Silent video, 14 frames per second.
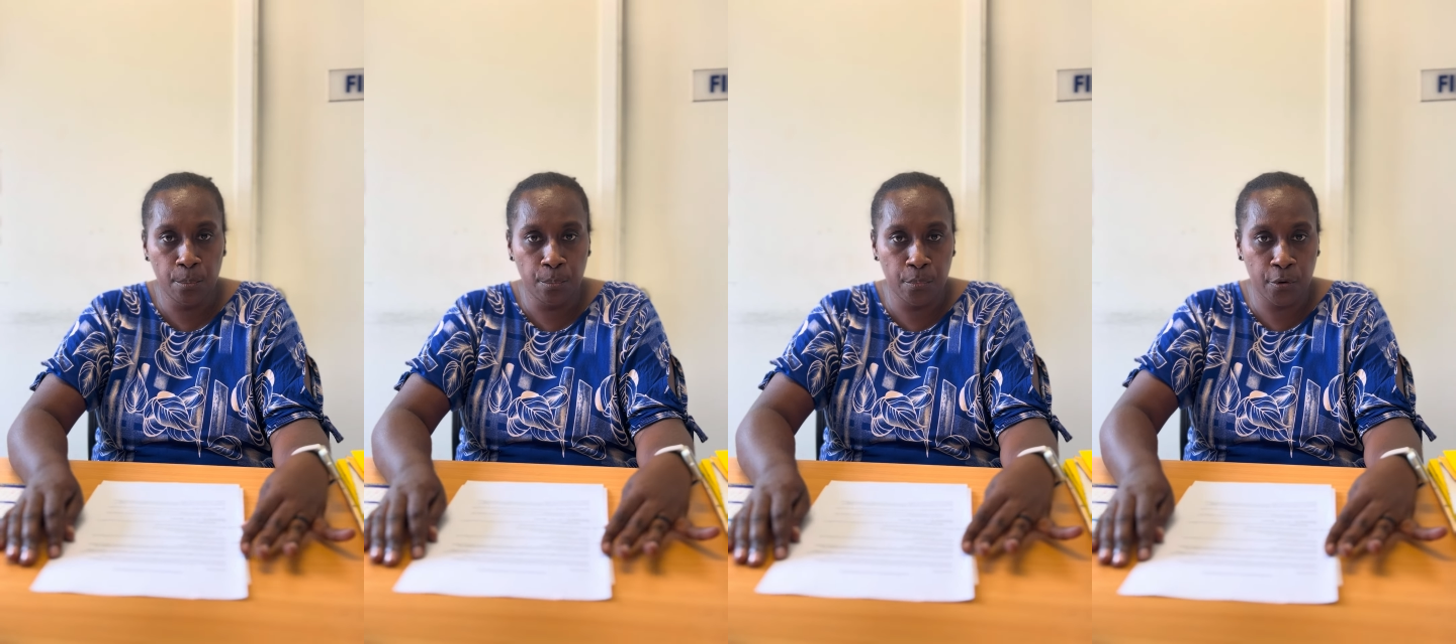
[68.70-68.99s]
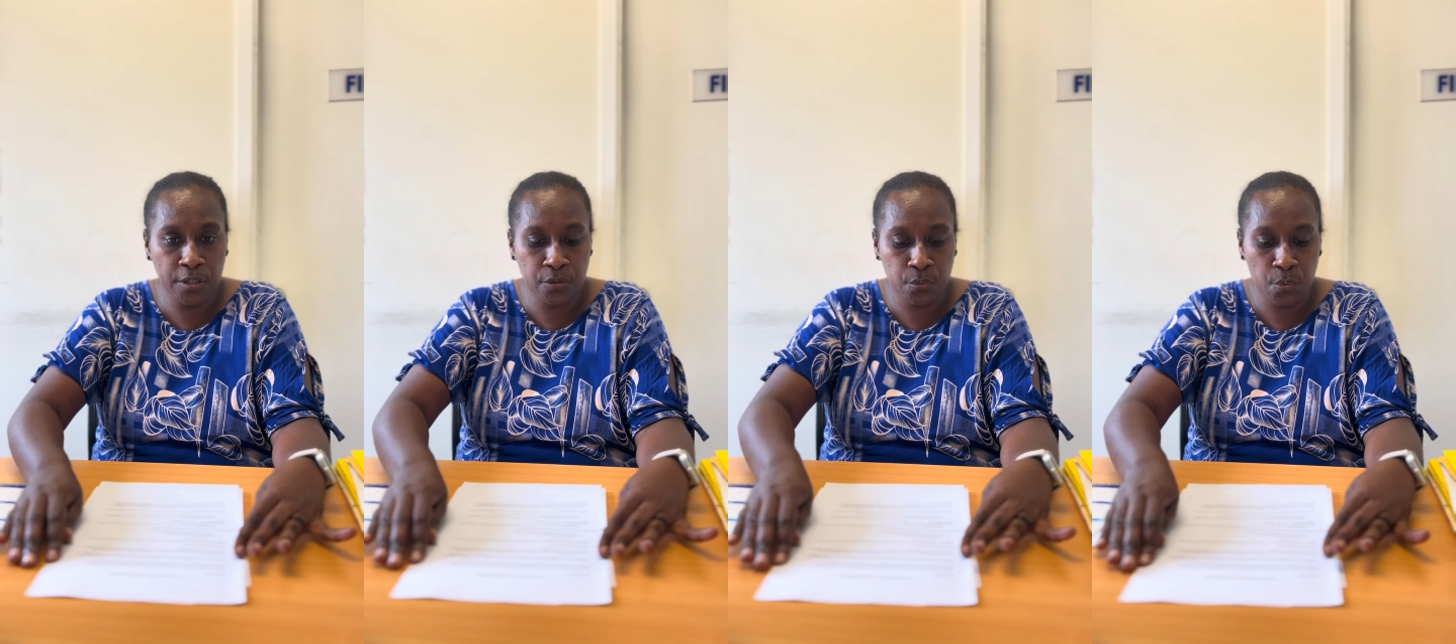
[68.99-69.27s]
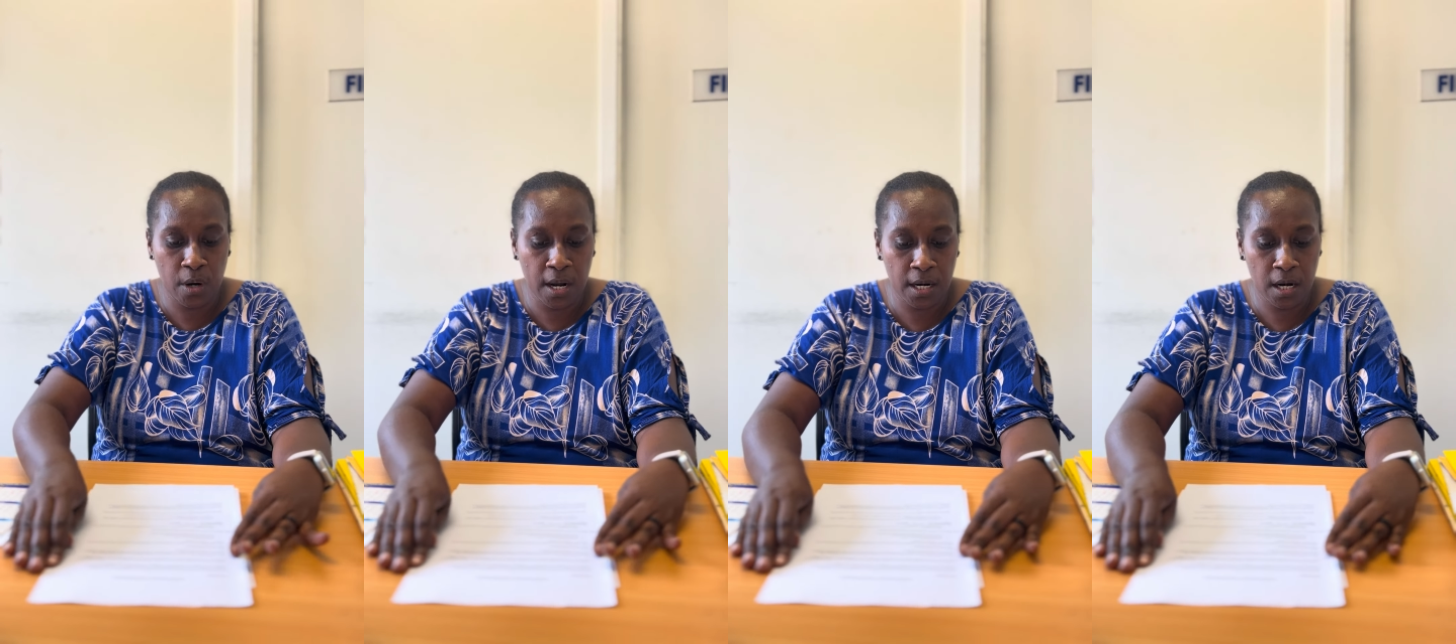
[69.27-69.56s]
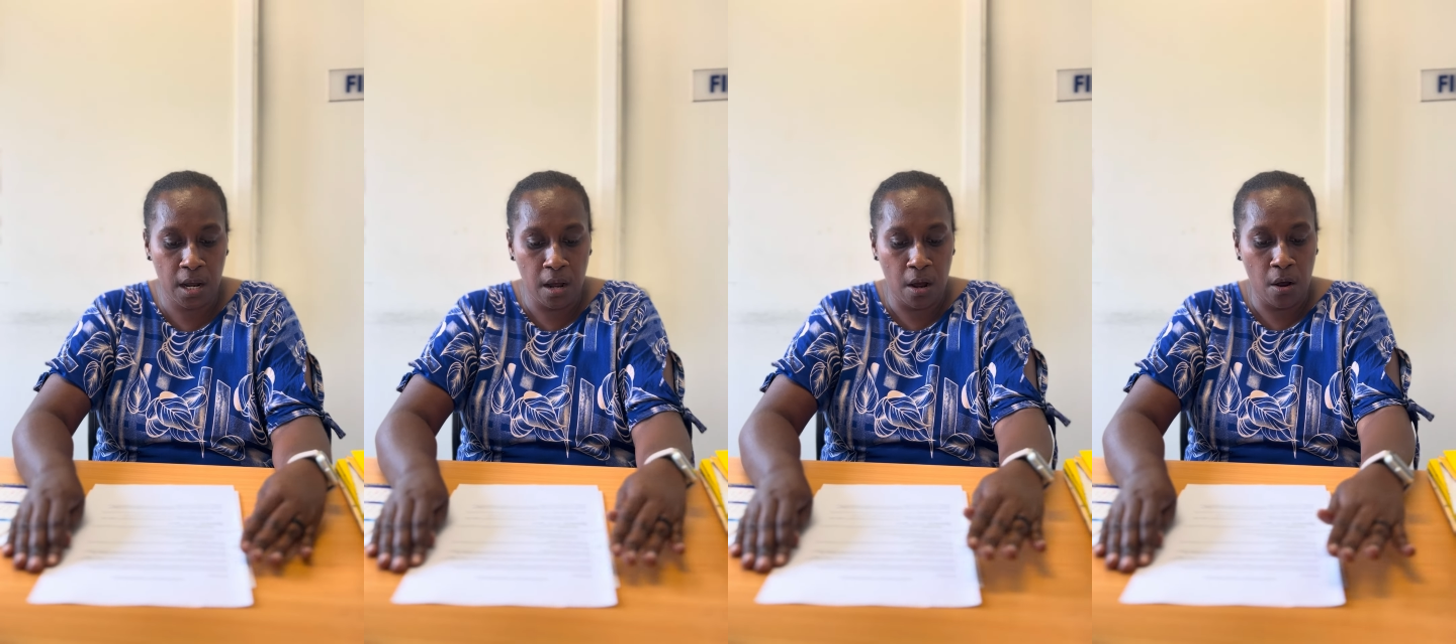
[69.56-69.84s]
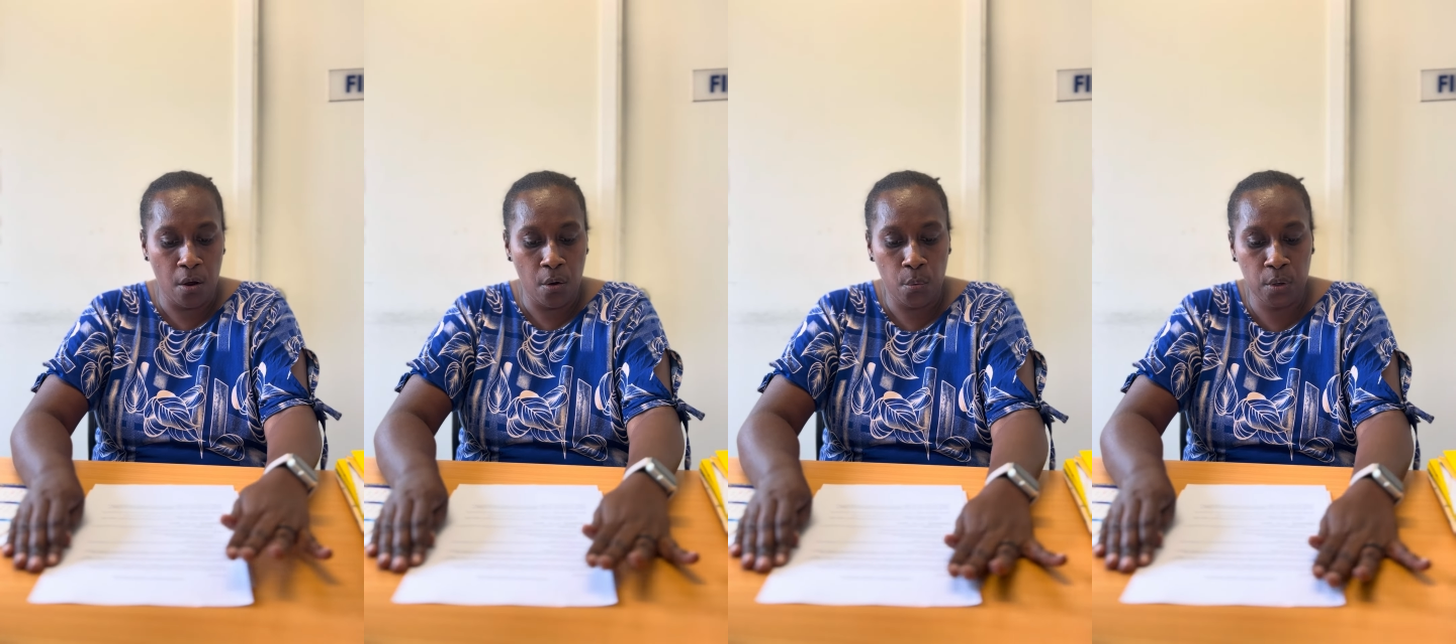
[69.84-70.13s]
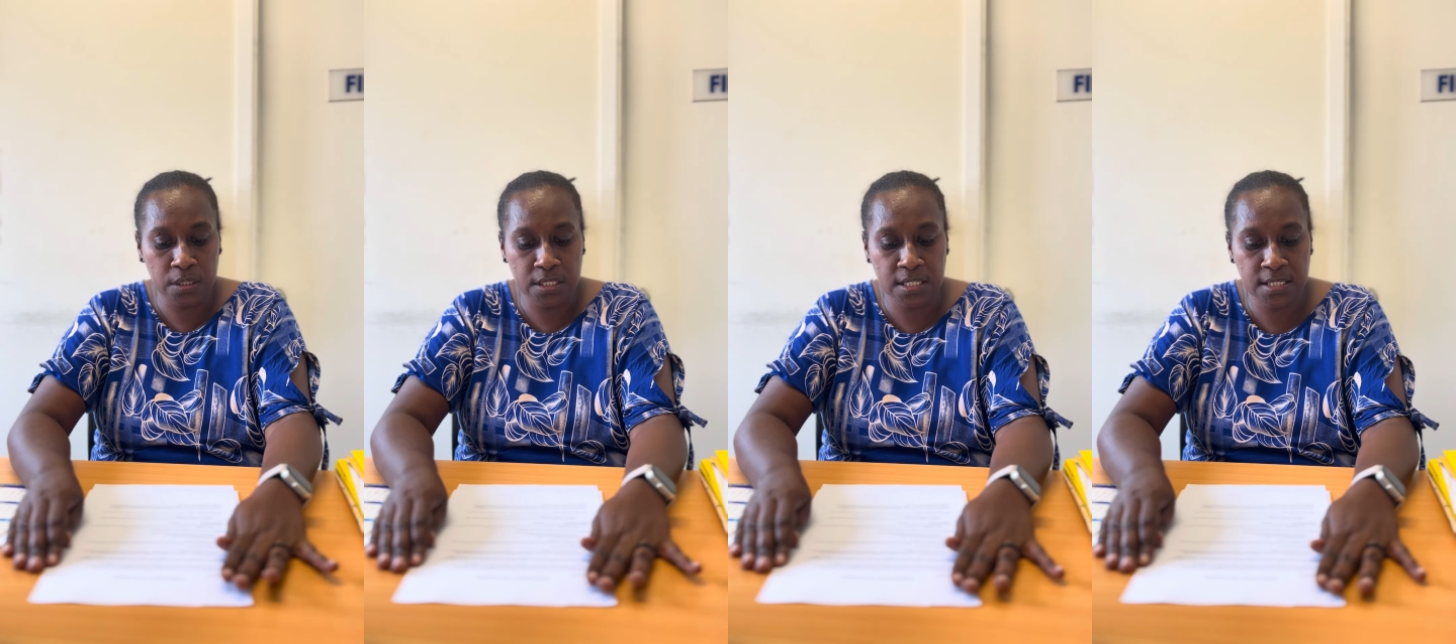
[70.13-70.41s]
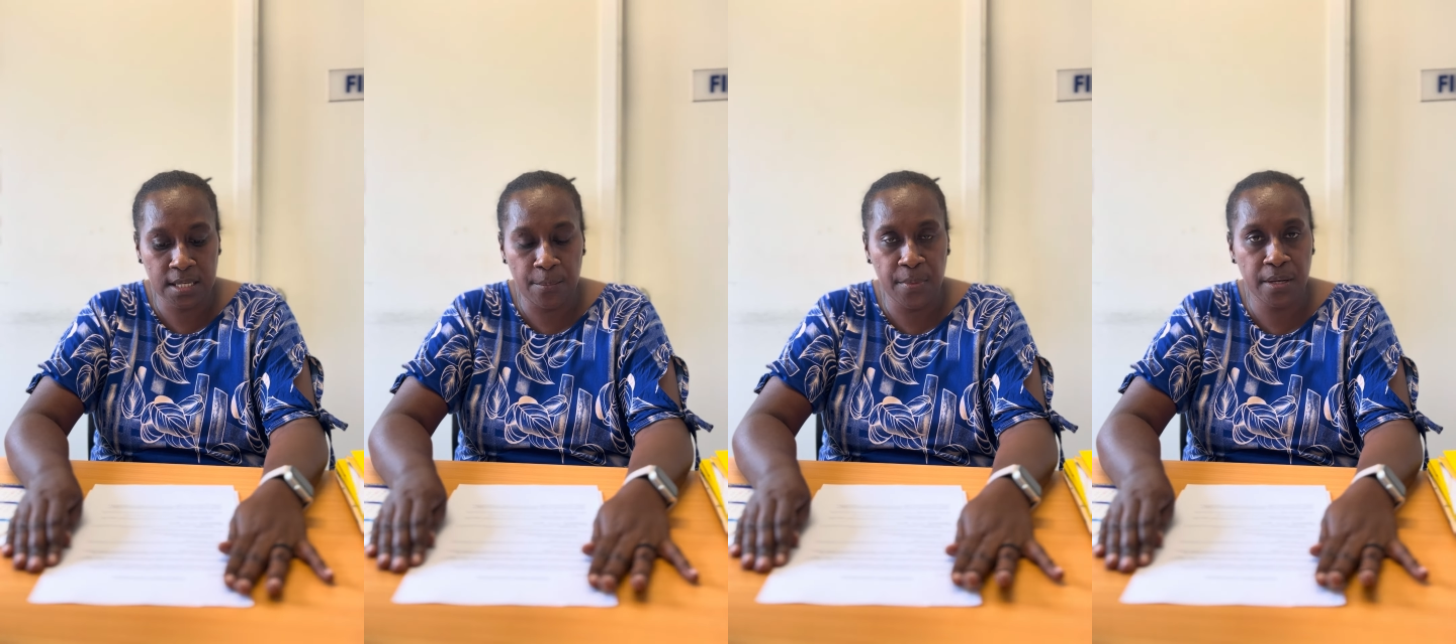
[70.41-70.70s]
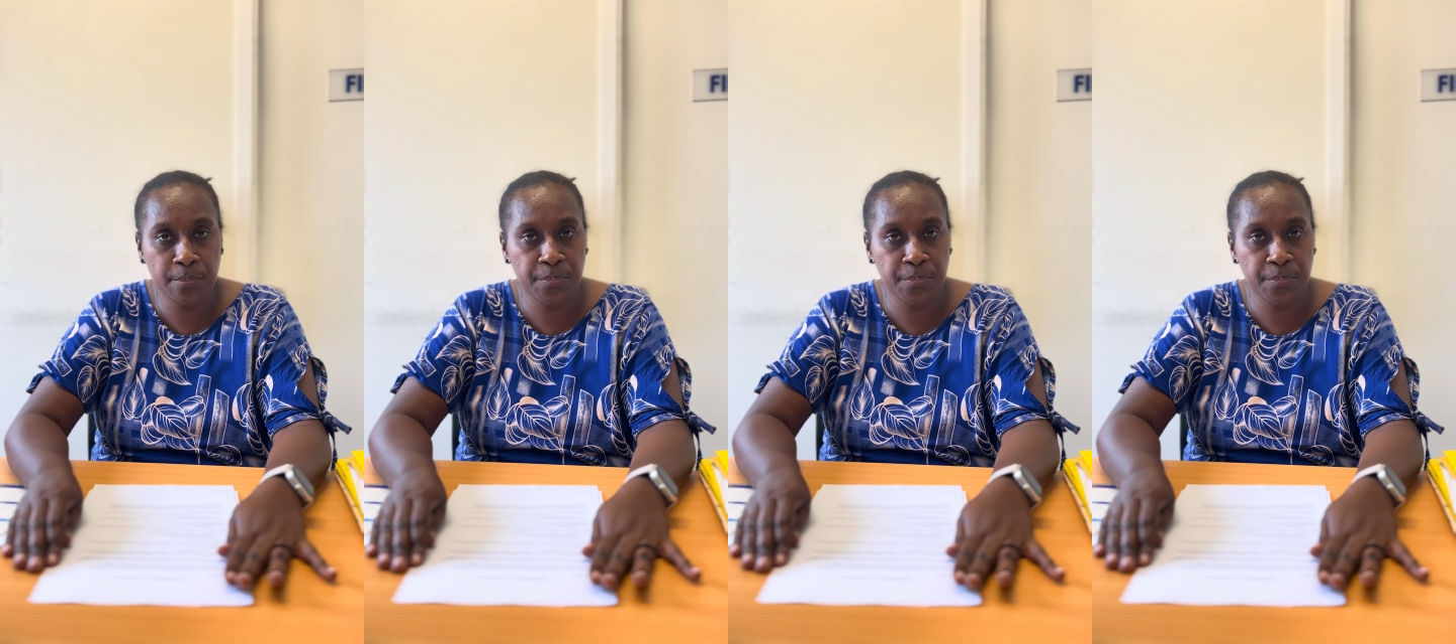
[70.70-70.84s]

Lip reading: Point 1, what are some main